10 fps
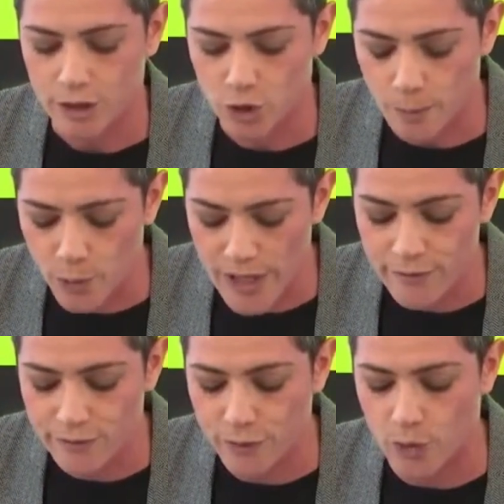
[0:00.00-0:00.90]
to bring
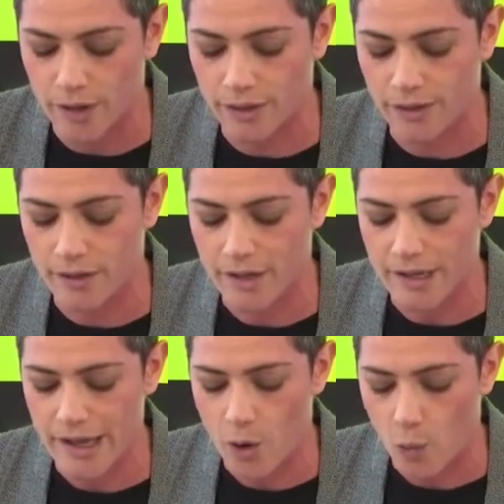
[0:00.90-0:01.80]
forth
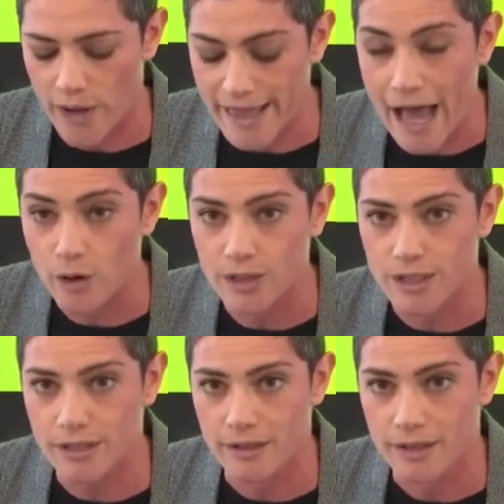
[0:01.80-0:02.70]

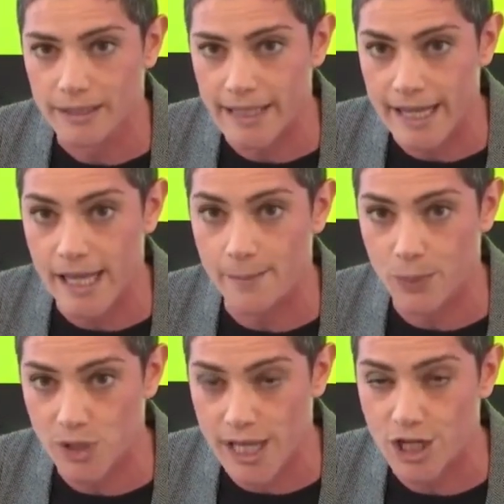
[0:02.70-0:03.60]
without taking
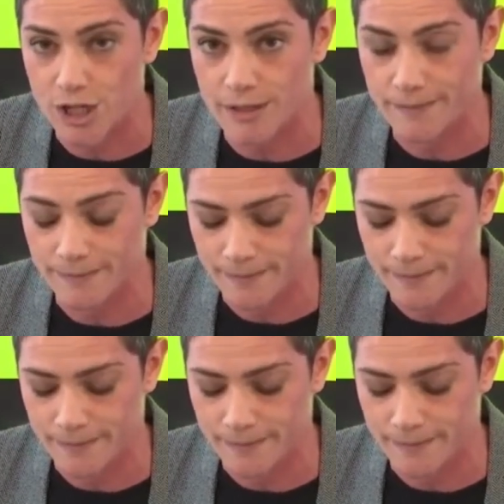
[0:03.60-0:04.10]
possession,